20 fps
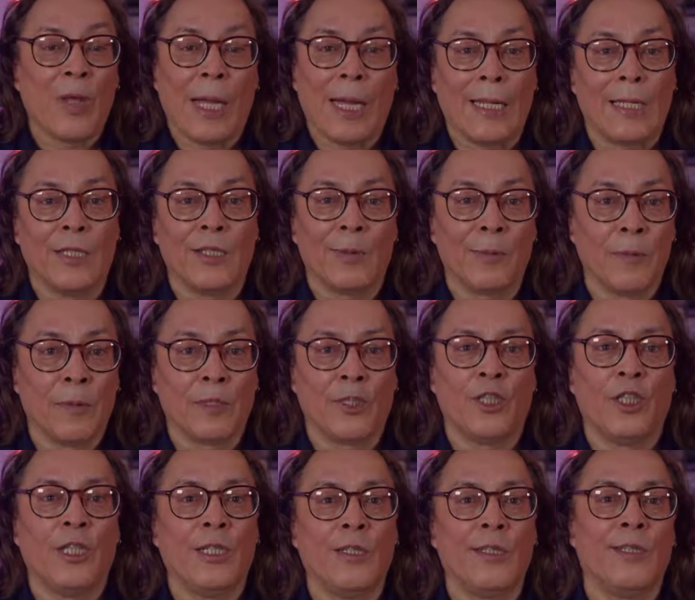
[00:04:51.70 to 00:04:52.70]
And it's
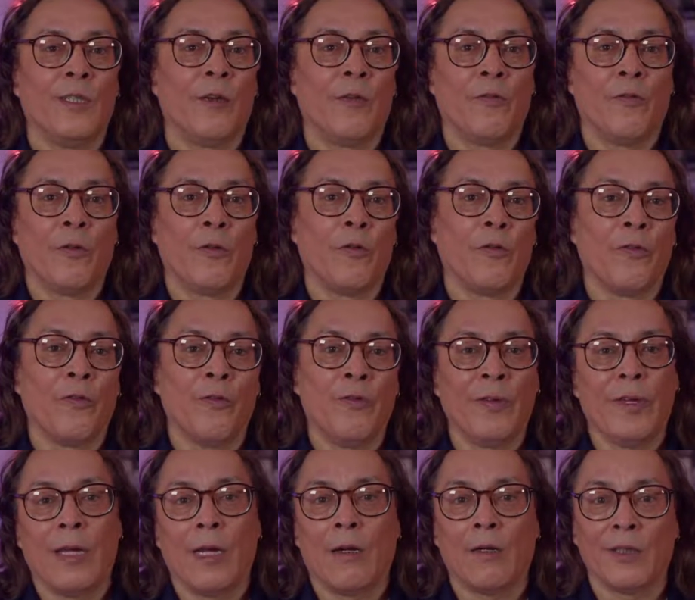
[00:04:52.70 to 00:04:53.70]
much easier for
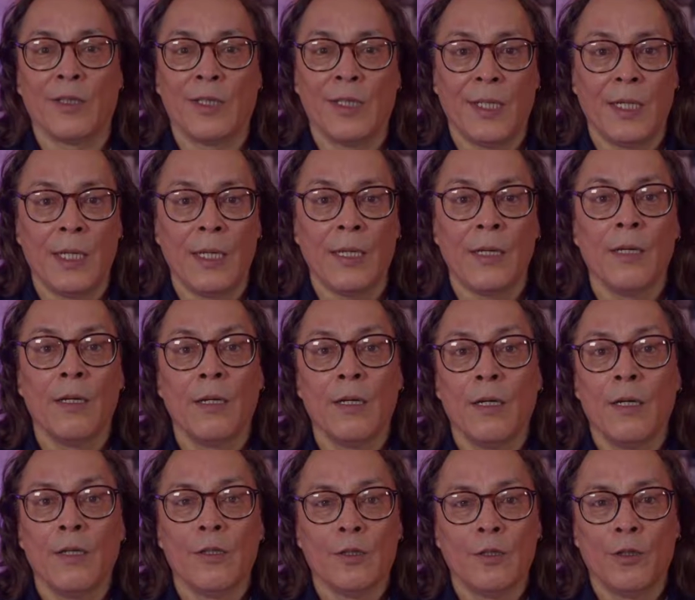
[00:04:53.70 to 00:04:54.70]
VLC
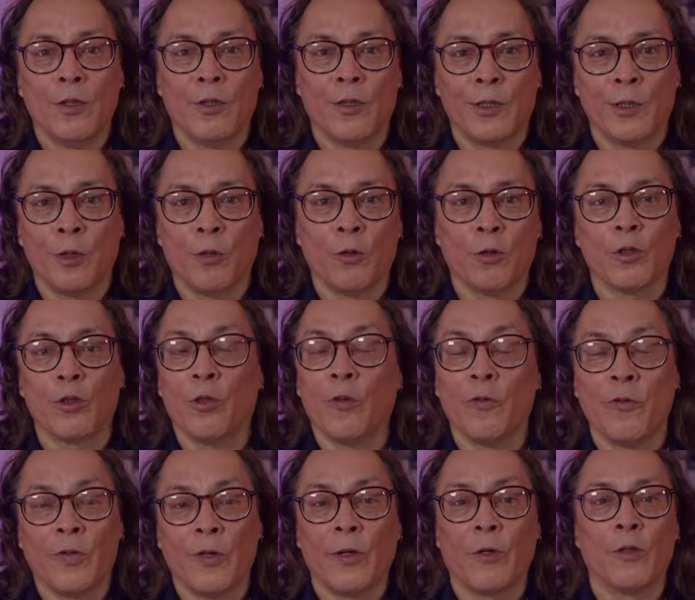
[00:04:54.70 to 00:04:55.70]
to sort or
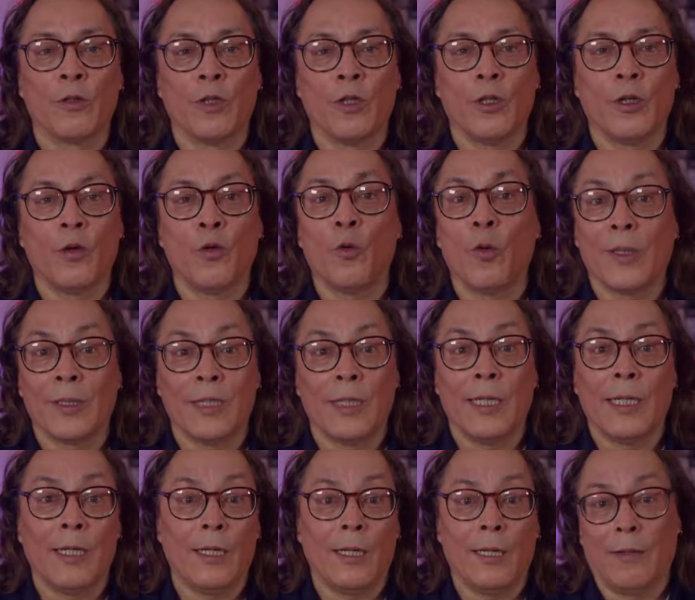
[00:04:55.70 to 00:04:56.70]
filter what
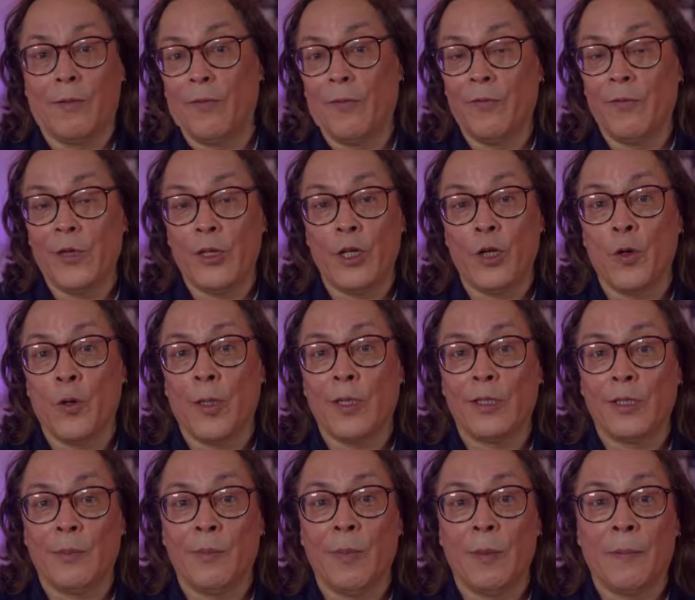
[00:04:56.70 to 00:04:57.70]
video has
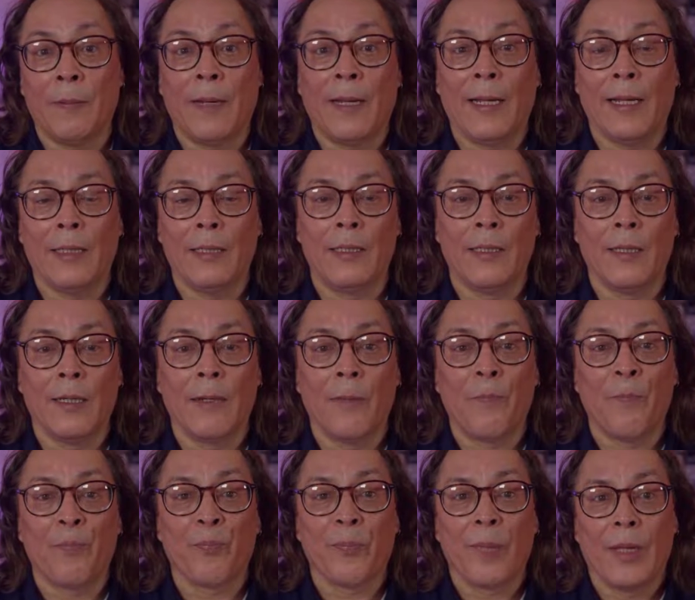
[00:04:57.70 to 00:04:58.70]
to be played
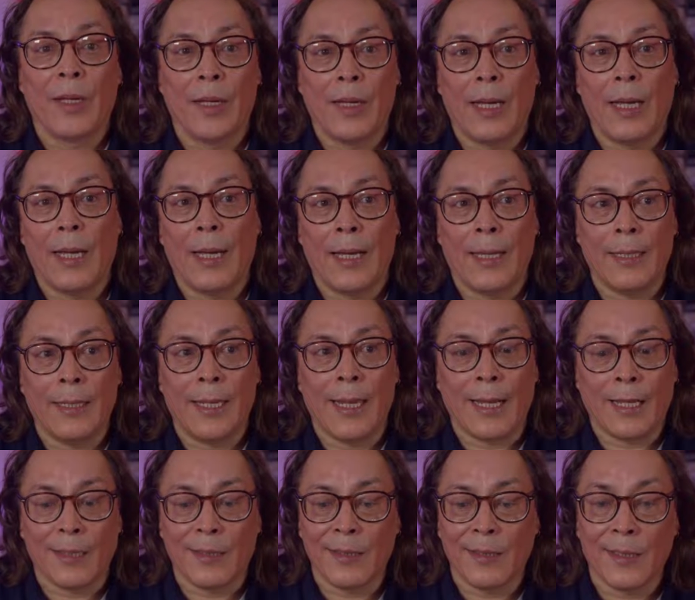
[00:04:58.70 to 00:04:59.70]

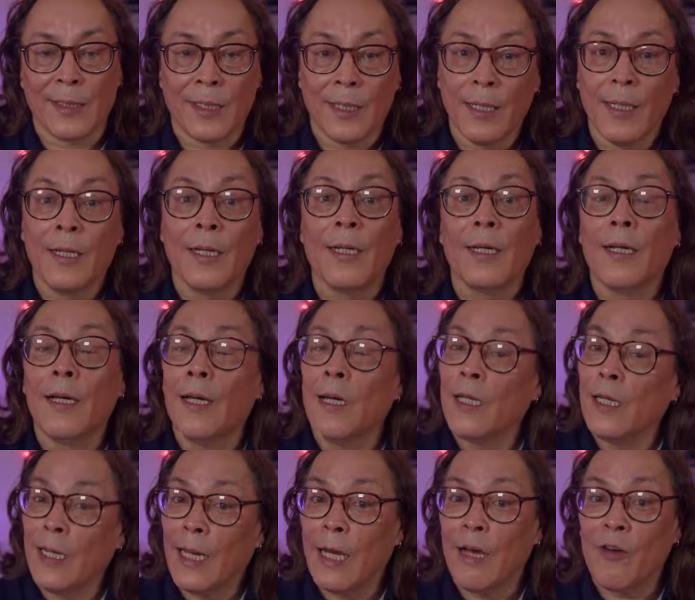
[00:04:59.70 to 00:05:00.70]
next.
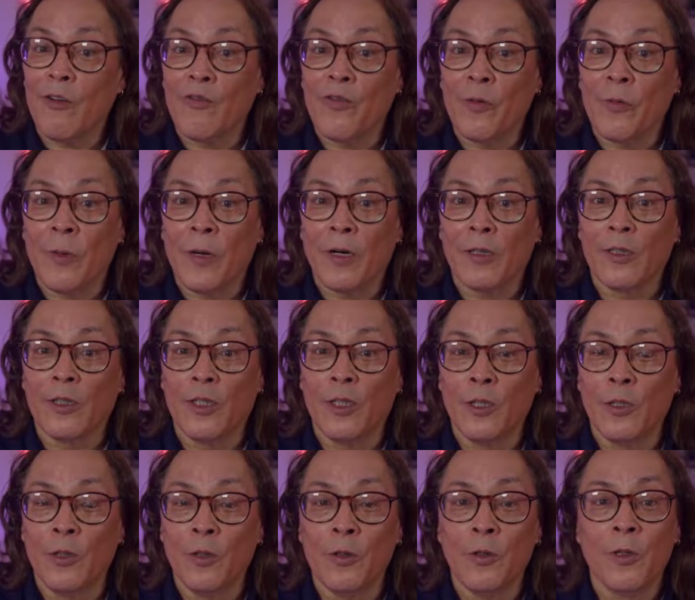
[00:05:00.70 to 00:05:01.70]
Now for part
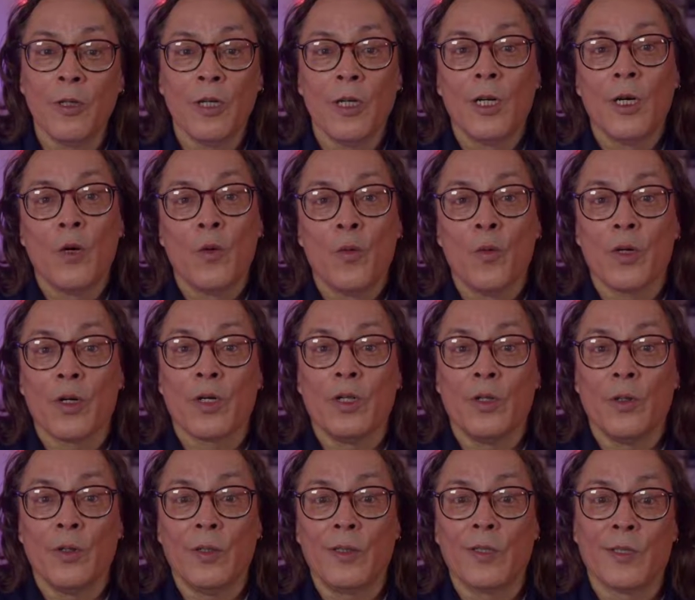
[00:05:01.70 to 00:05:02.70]
two, we're going
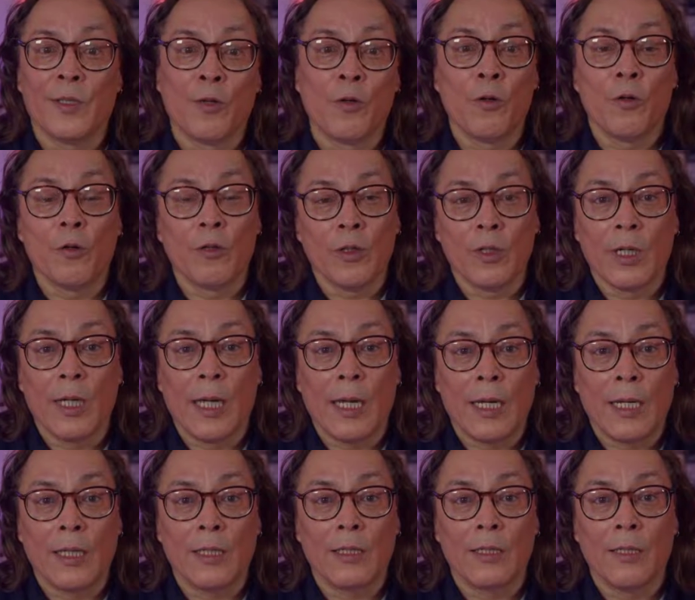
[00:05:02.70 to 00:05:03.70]
to install
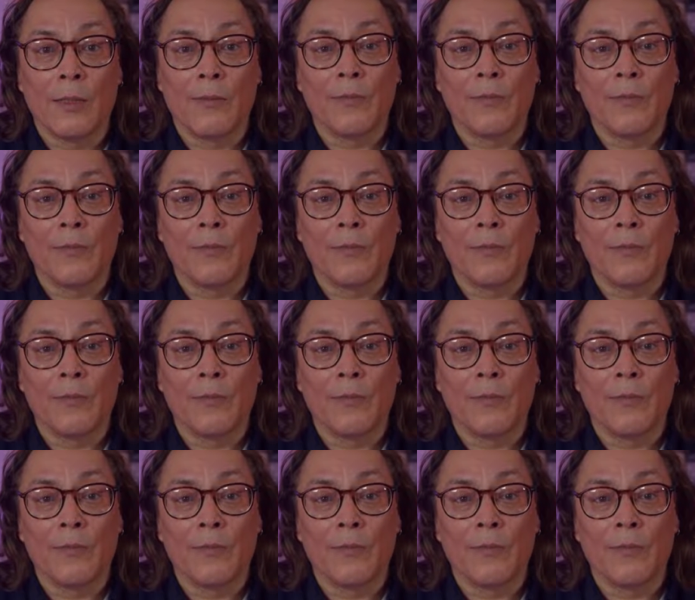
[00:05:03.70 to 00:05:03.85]
and